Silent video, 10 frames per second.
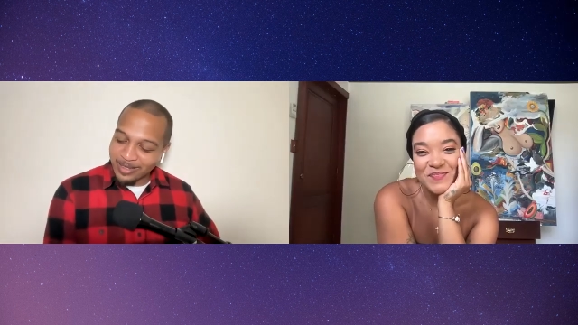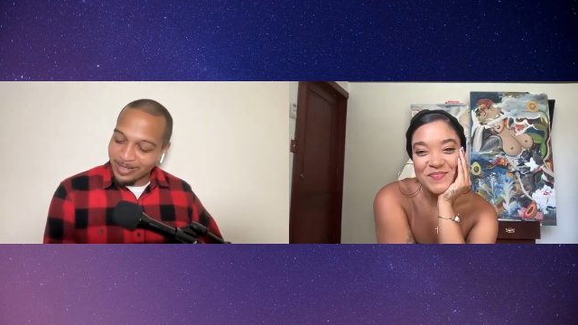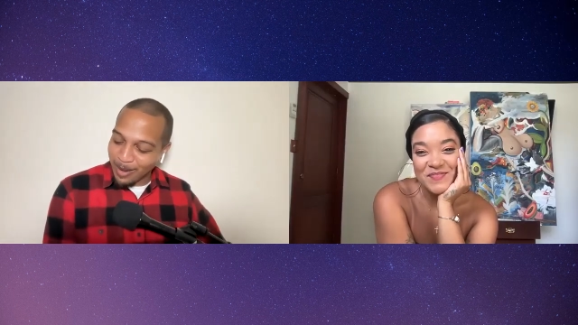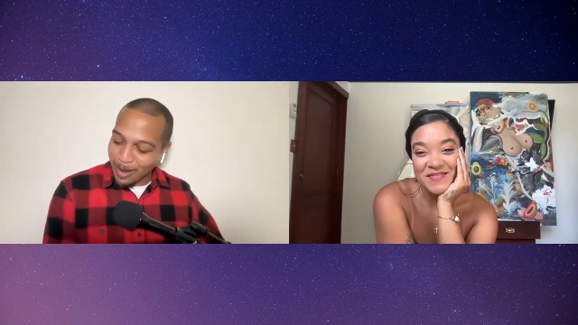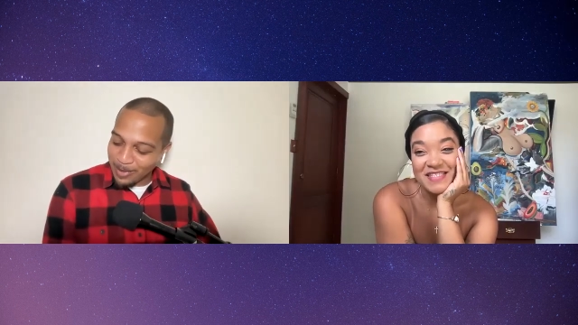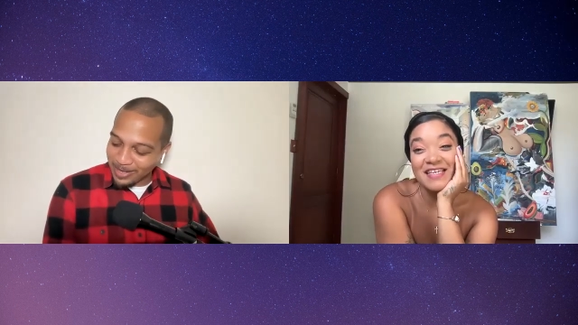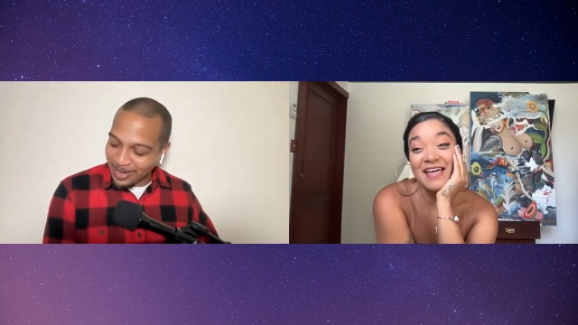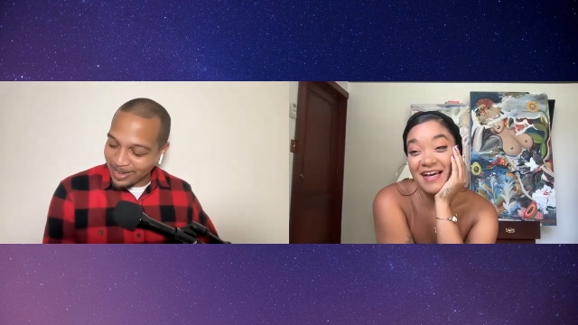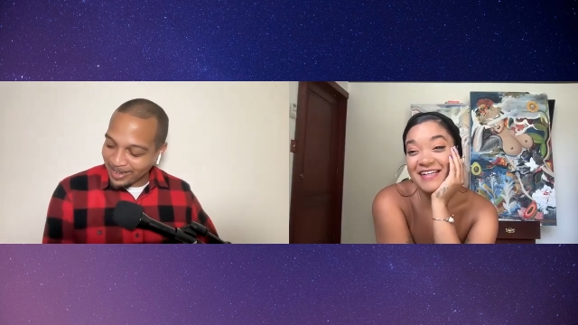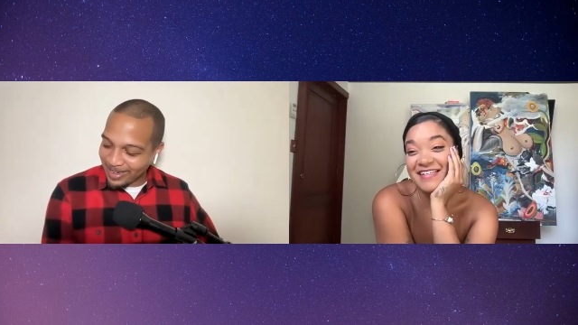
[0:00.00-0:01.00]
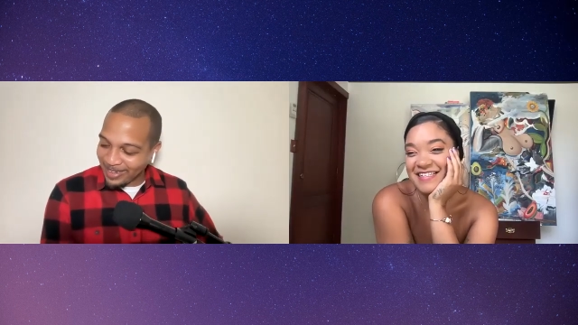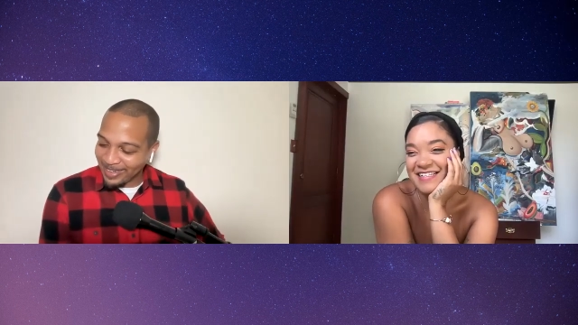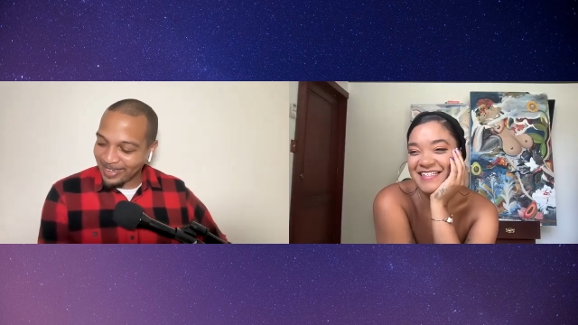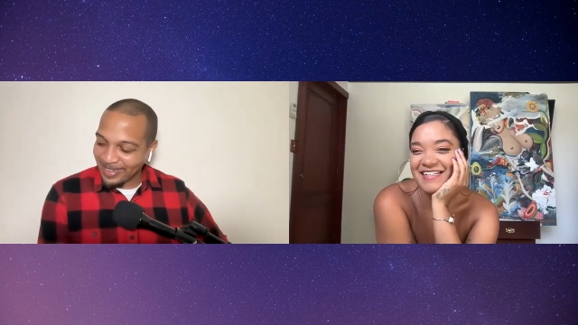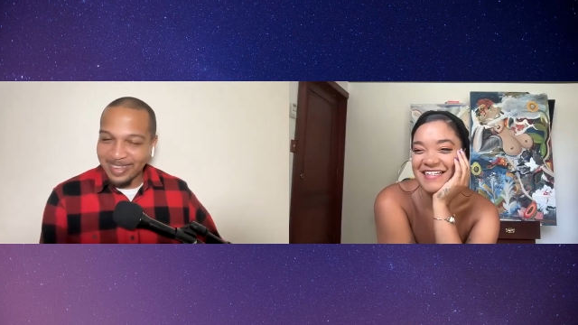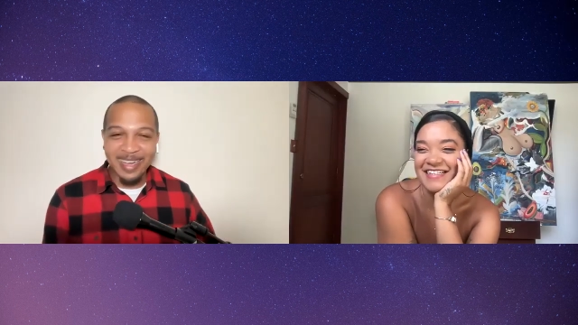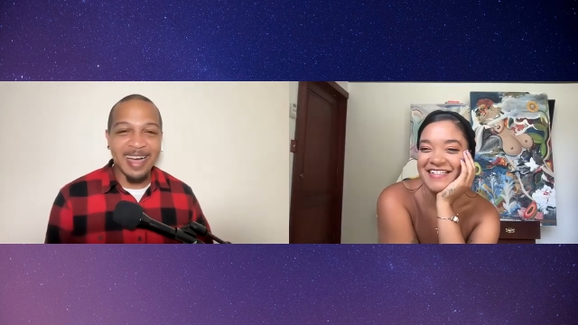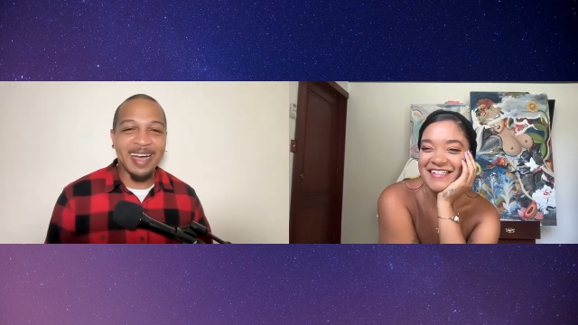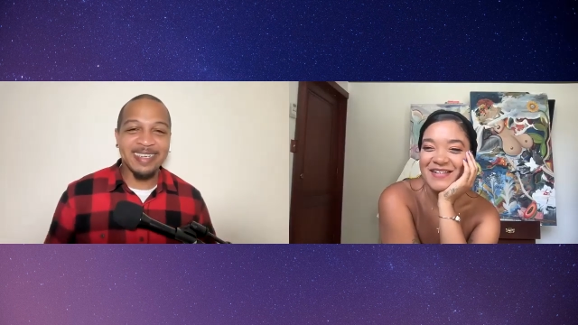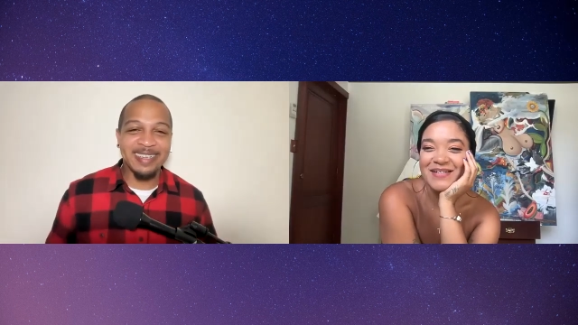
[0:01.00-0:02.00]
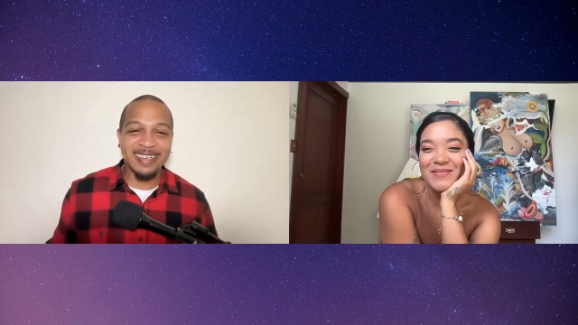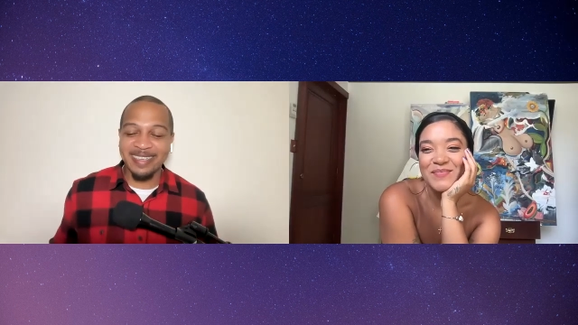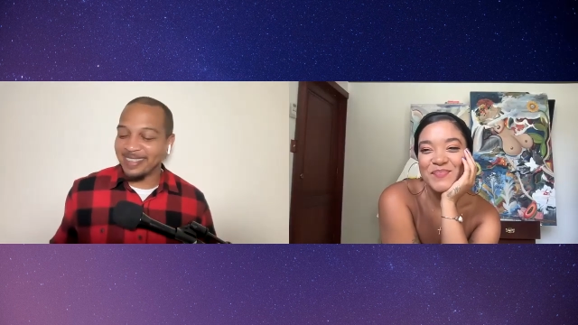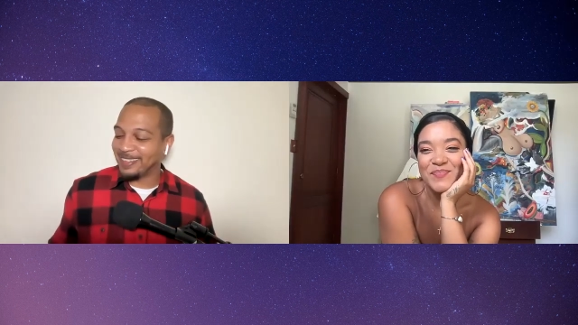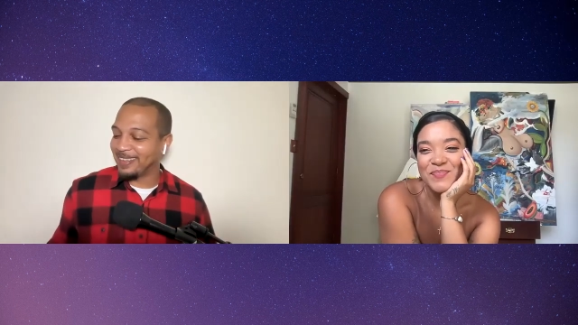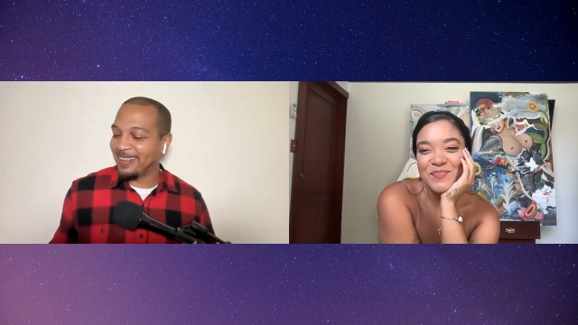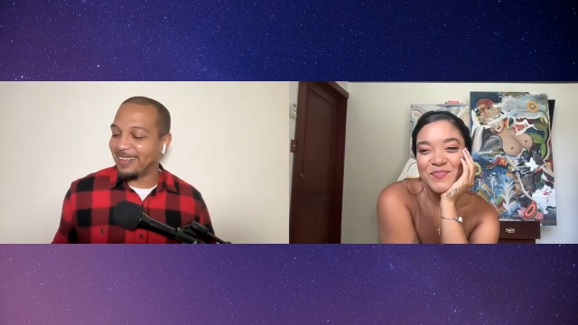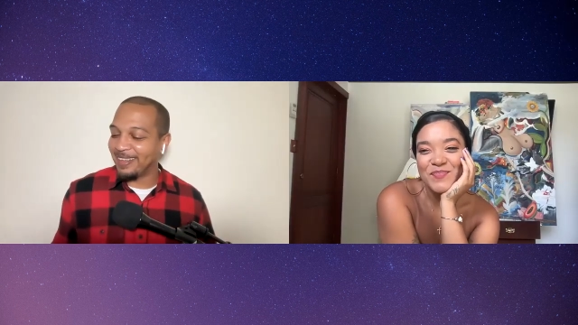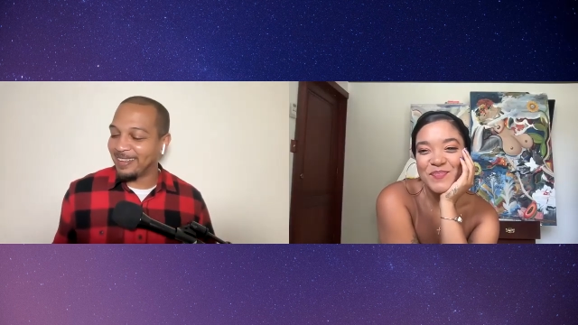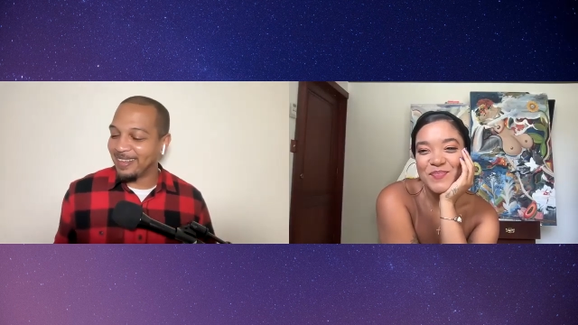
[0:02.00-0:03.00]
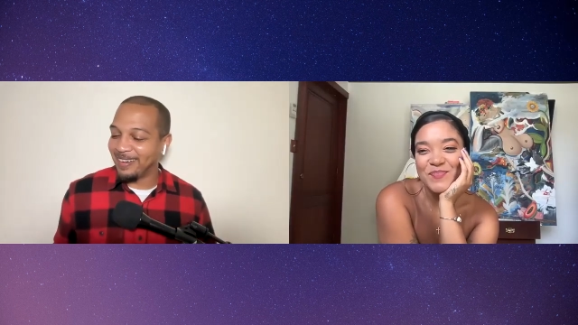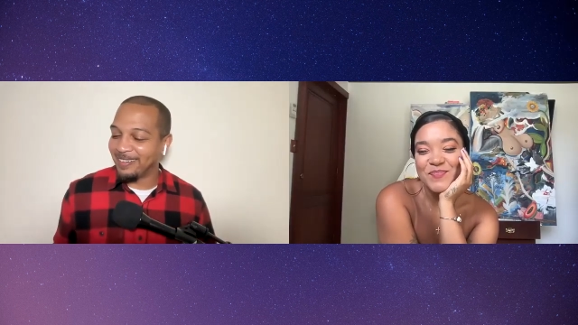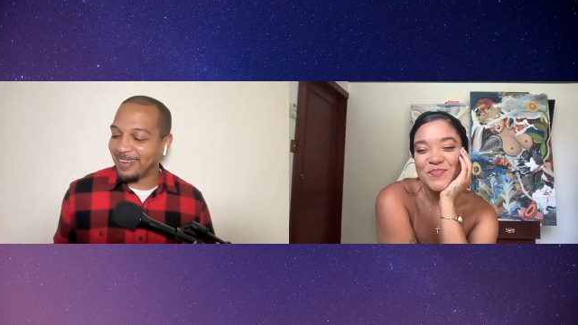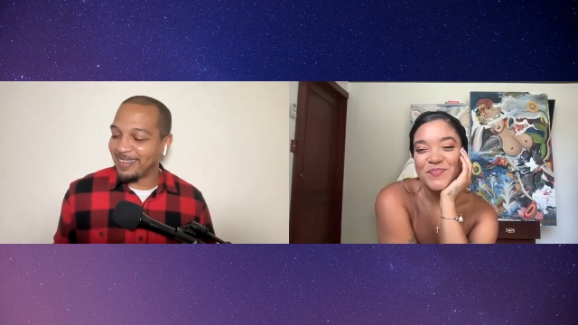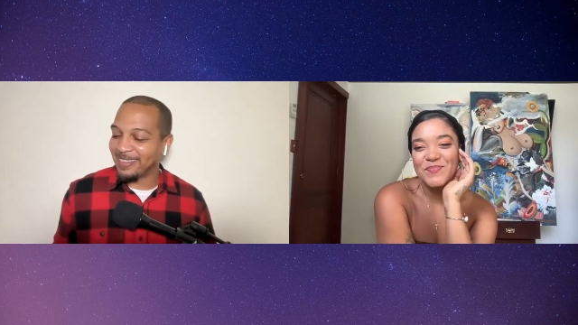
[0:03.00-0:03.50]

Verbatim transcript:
Speaker 1: So, I mean, I, uh, I dig it. Yeah. All right.